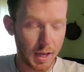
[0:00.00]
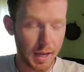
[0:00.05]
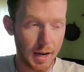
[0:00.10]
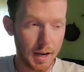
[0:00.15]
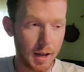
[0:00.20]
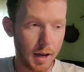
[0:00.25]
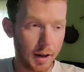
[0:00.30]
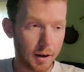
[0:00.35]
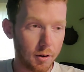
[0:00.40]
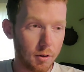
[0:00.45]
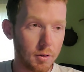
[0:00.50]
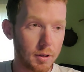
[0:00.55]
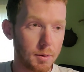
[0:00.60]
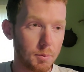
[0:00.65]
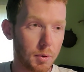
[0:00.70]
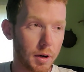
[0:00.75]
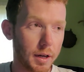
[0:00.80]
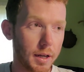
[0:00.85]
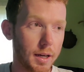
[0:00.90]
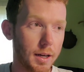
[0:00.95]
and not only
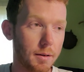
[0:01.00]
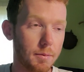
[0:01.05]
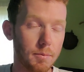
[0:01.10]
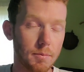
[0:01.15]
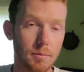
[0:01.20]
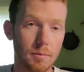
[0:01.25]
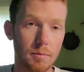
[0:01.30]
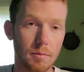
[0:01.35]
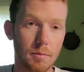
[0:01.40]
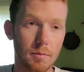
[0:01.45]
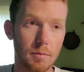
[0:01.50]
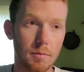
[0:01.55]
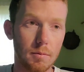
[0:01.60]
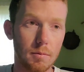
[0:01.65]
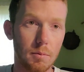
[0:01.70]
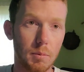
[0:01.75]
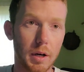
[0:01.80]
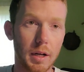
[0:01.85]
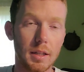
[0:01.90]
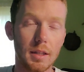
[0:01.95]
bringing
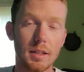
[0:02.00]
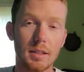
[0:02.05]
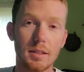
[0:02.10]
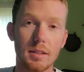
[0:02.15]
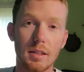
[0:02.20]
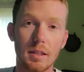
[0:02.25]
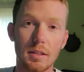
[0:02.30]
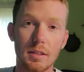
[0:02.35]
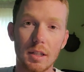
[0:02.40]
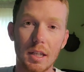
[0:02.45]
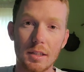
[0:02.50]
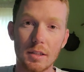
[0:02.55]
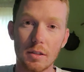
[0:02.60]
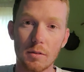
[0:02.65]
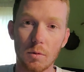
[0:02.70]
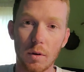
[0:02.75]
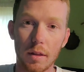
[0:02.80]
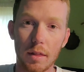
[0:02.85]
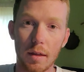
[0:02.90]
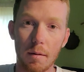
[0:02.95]
these
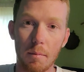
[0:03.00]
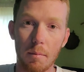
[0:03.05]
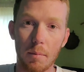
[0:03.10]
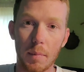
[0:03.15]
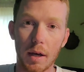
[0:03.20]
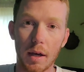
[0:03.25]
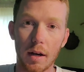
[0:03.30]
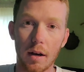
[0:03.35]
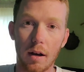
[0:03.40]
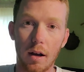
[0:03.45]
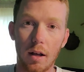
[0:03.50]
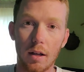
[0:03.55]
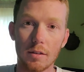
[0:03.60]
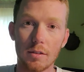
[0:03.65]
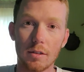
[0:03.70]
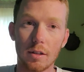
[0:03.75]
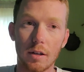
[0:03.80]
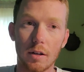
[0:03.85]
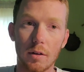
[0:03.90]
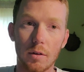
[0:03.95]
diseases with them, but
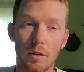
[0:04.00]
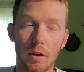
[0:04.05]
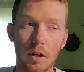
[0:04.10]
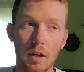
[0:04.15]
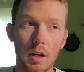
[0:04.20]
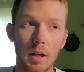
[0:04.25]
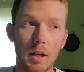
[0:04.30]
also